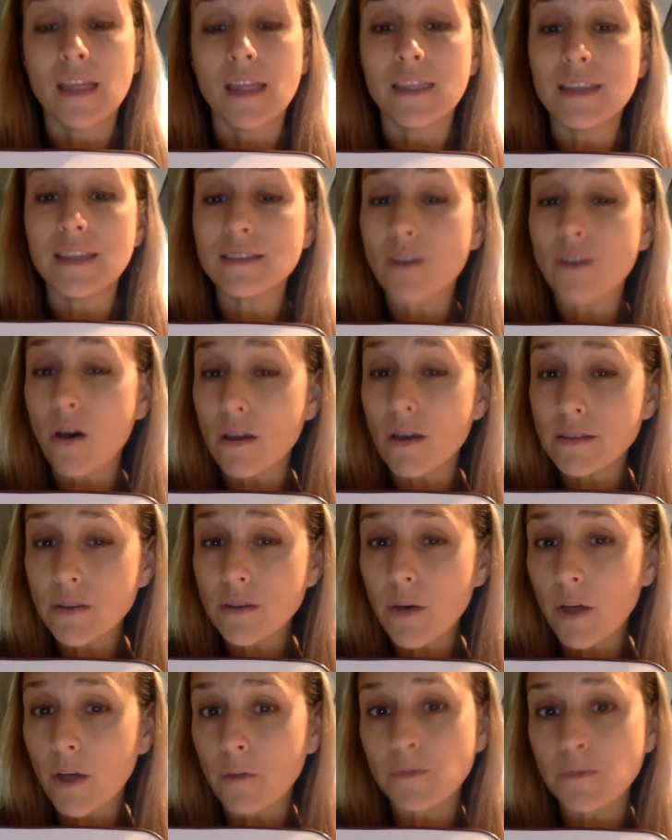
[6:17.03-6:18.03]
This
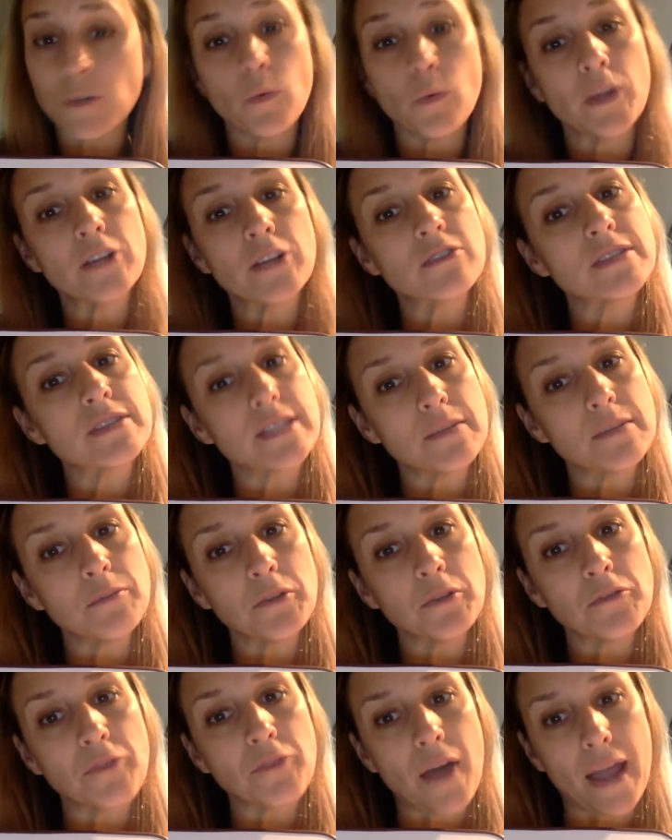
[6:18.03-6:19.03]
also helps you when you're
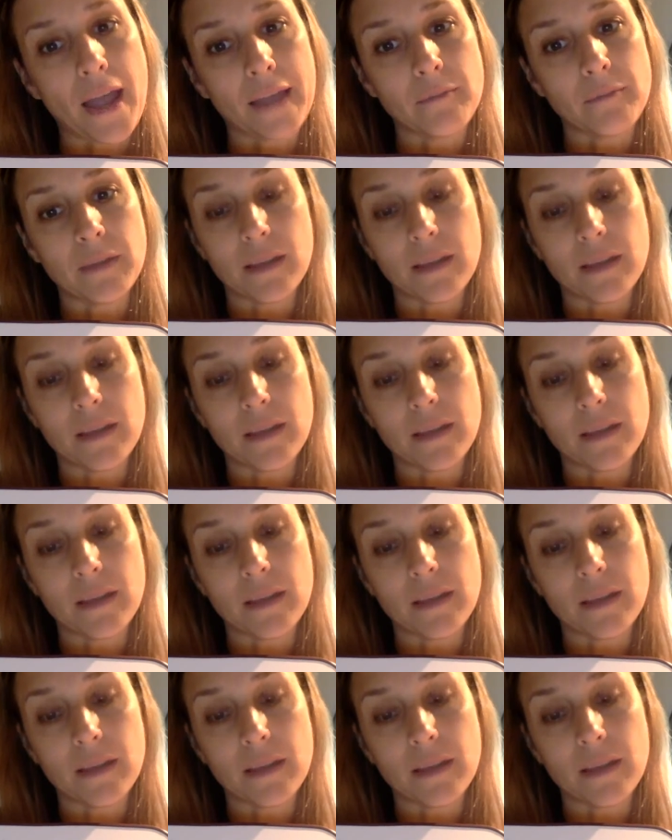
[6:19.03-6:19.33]
simplifying,